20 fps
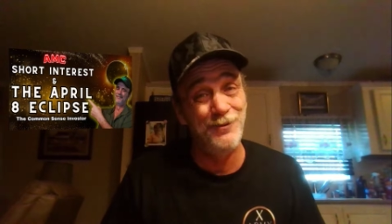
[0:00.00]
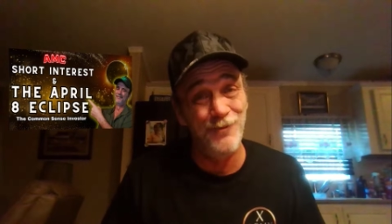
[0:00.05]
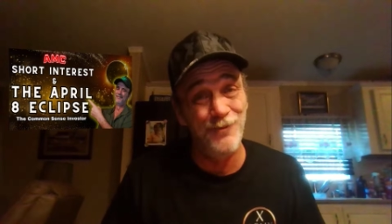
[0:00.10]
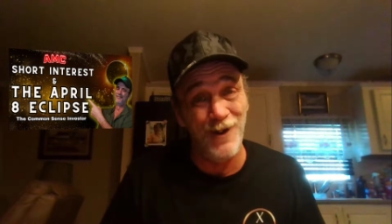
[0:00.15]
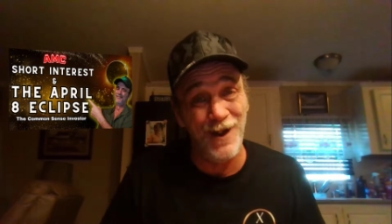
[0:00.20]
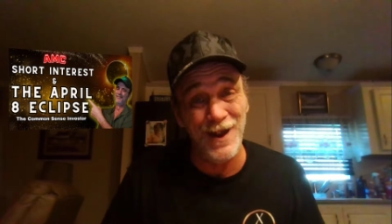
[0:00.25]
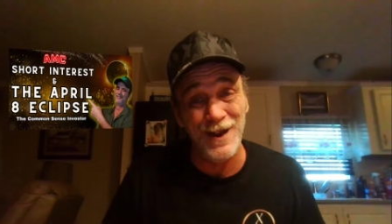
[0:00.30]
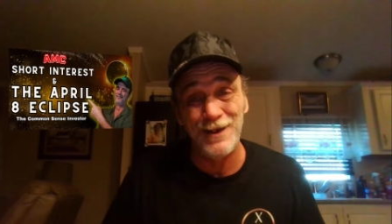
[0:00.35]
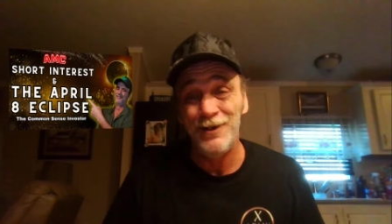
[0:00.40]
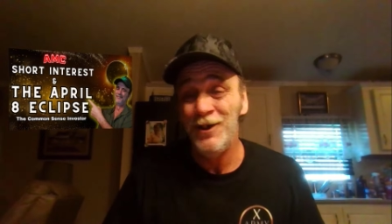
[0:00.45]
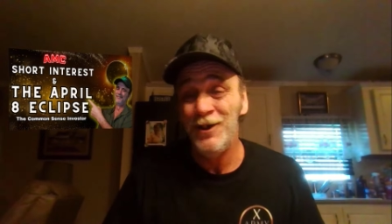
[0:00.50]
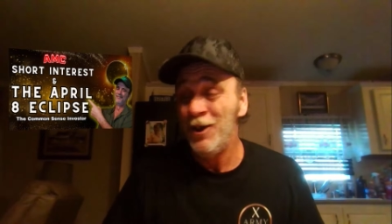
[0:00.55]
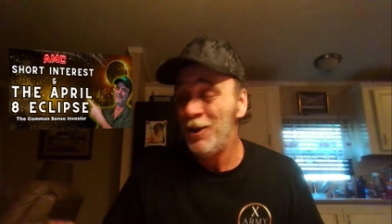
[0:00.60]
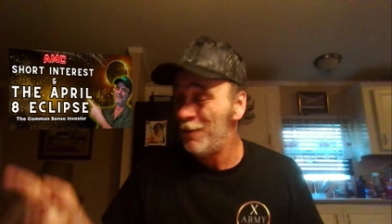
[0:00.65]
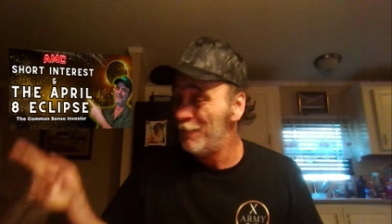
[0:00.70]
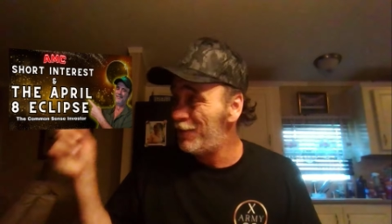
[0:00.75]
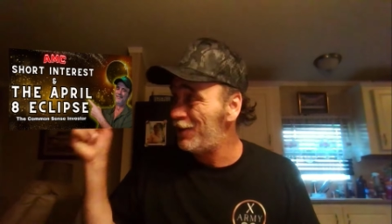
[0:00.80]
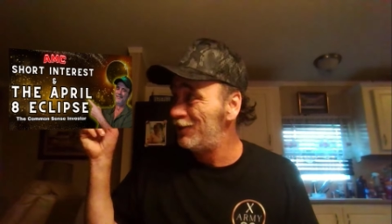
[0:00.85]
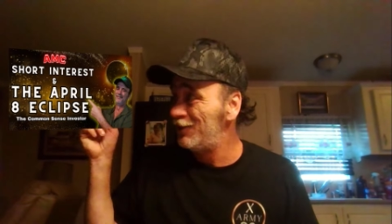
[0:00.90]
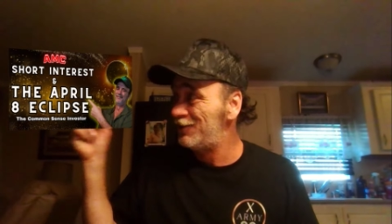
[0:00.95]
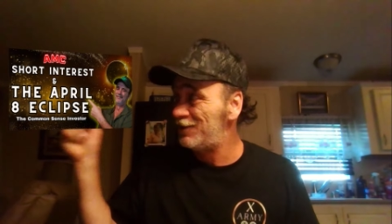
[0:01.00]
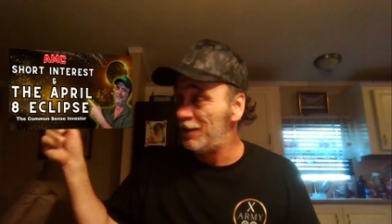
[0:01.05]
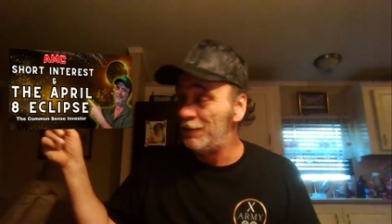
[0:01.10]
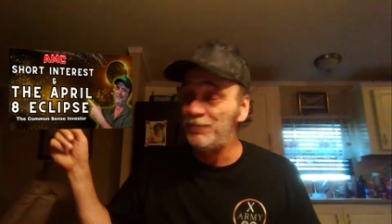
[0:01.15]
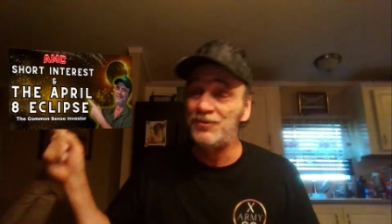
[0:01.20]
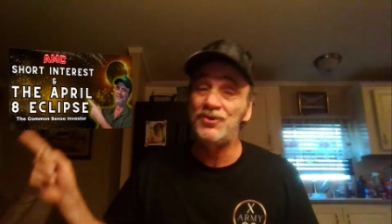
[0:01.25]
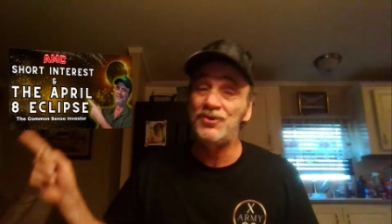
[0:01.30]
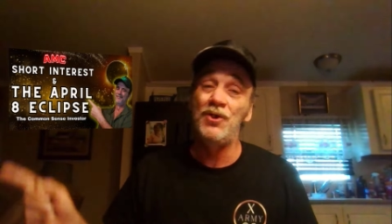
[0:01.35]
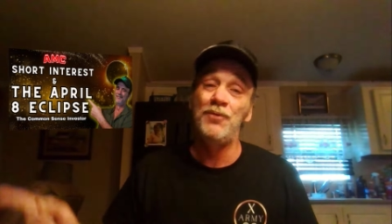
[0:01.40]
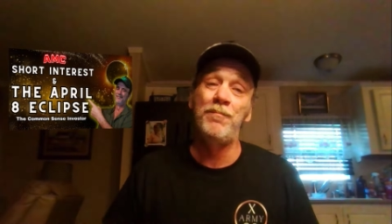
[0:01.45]
right, because them
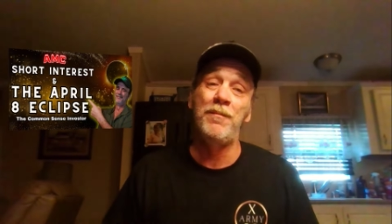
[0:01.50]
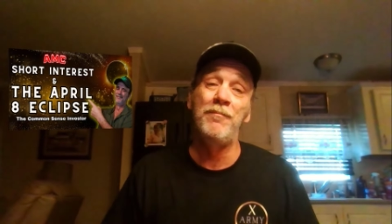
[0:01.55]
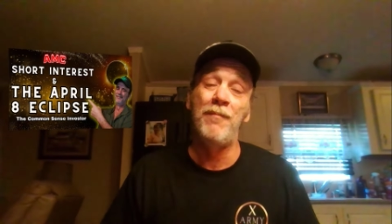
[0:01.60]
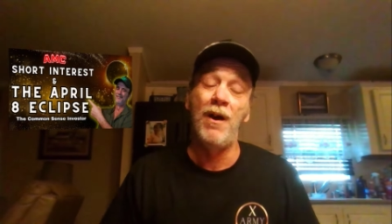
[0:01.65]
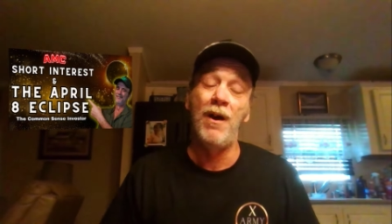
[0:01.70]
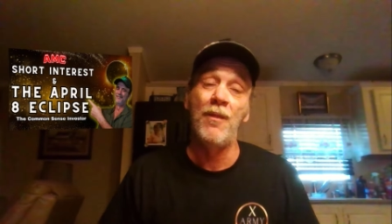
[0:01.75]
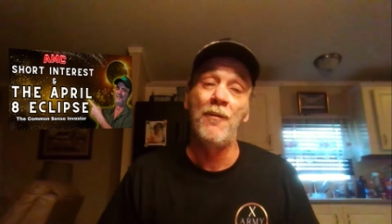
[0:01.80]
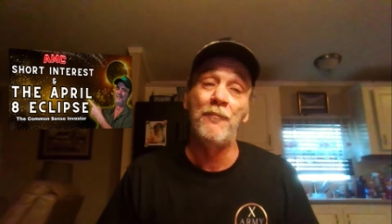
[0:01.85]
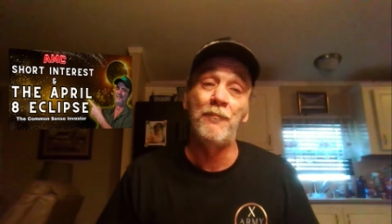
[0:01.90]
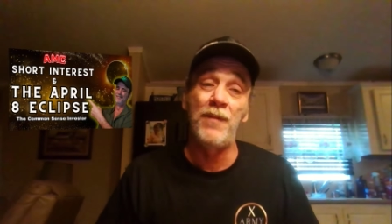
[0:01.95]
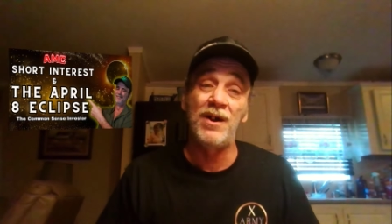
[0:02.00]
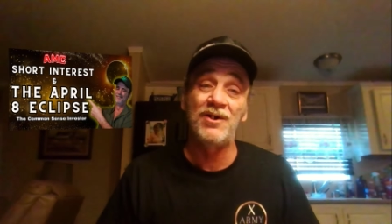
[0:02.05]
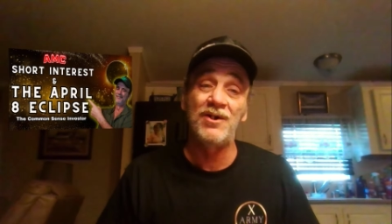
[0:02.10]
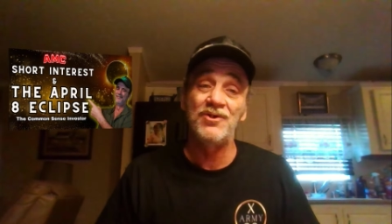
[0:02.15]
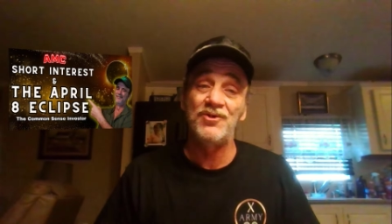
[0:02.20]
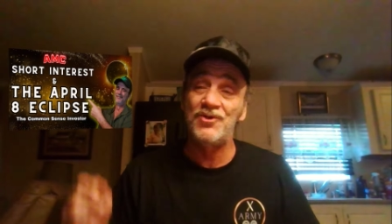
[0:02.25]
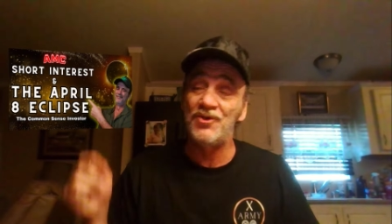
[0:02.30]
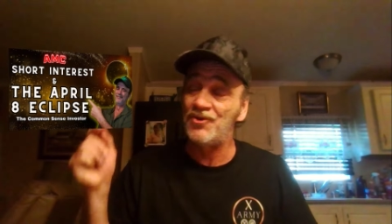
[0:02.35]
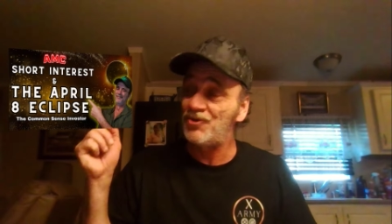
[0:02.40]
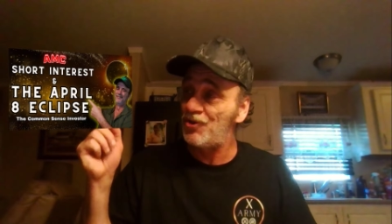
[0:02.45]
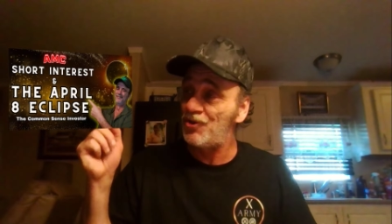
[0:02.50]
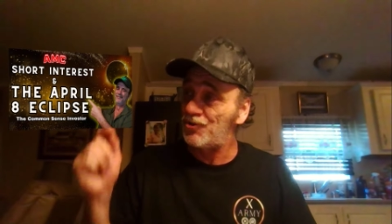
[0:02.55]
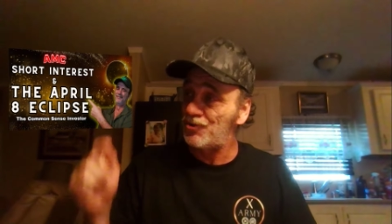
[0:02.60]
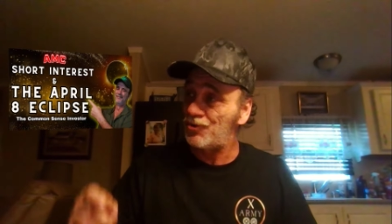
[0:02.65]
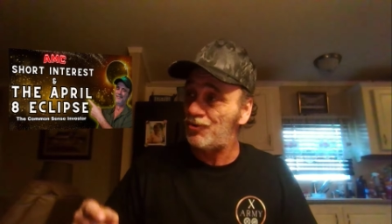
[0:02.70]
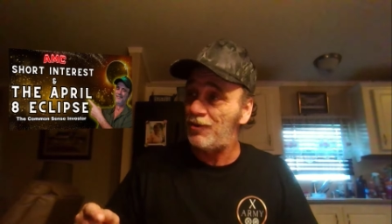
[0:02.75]
stupid motherfuckers is just